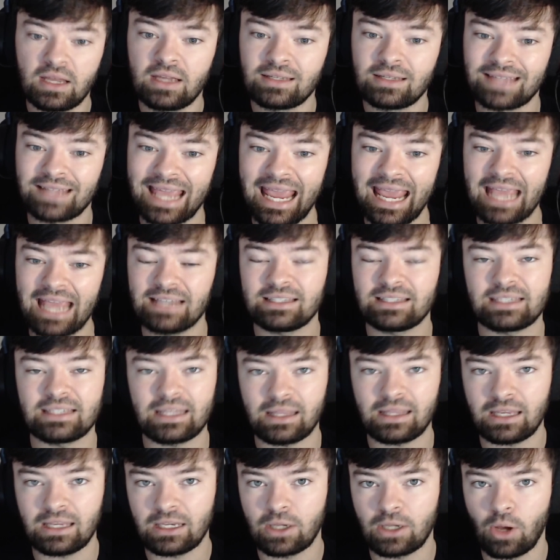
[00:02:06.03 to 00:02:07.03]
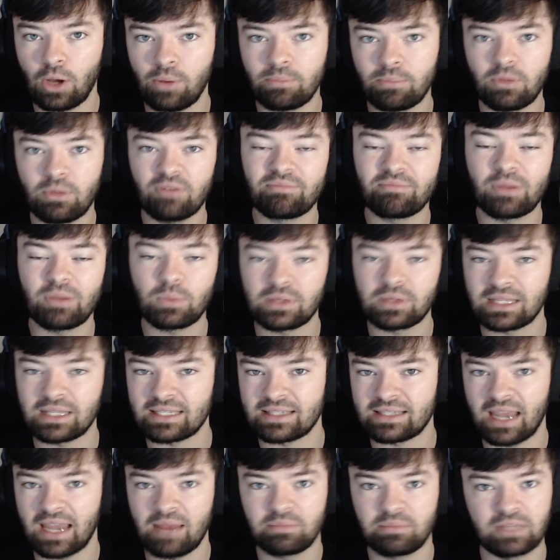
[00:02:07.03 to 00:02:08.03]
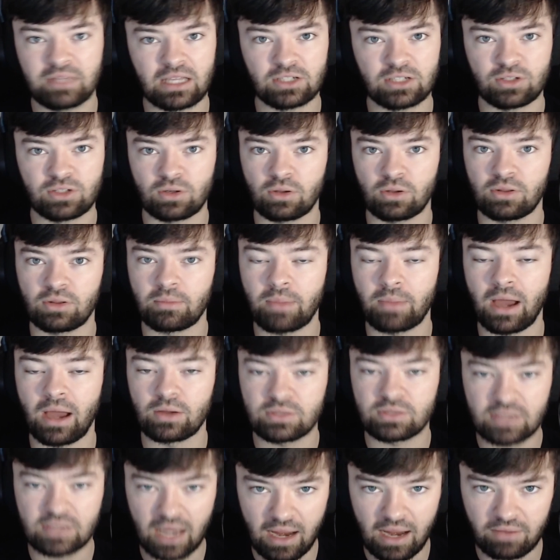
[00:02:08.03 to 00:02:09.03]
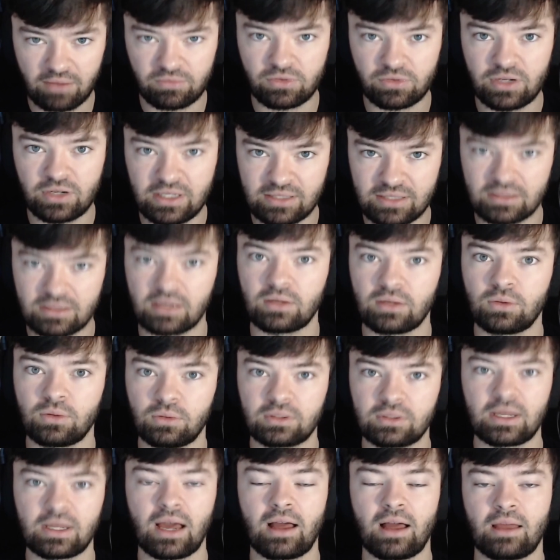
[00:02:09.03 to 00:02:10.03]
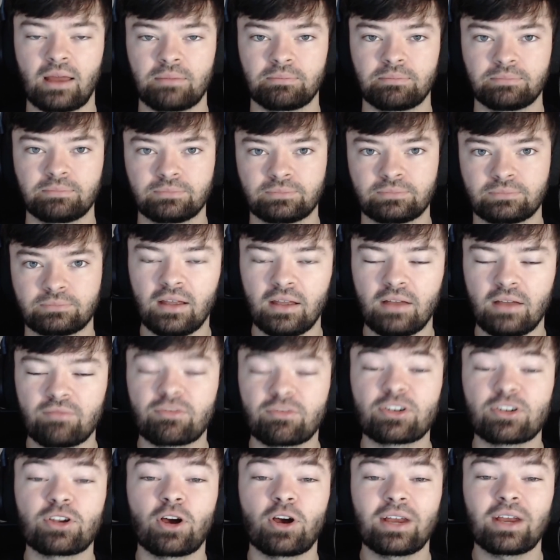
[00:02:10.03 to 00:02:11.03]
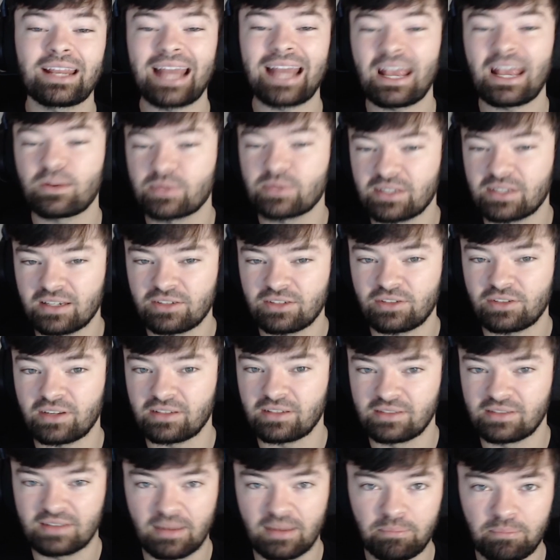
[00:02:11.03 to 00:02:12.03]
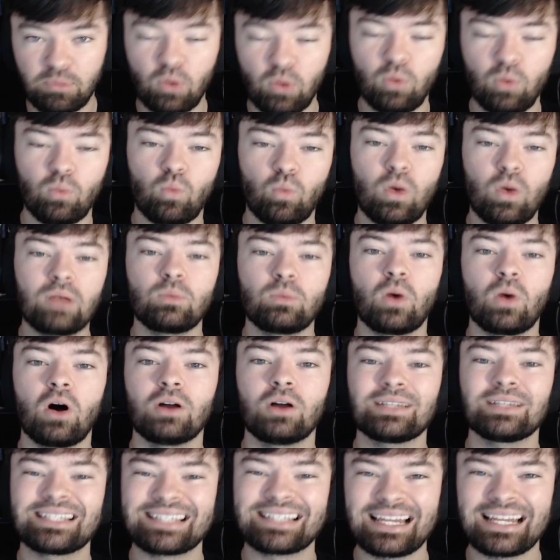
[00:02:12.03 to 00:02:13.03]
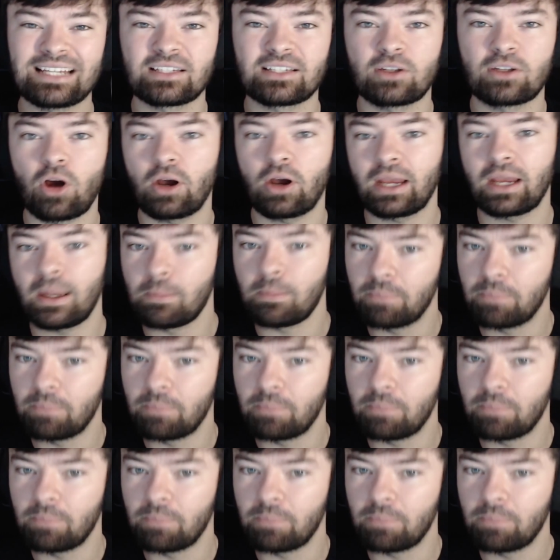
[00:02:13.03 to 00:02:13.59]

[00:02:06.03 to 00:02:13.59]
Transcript: to instantly no movement with the same tension on the mouse every single time. For target acquisition, it's simple: 1 wall, 6 target,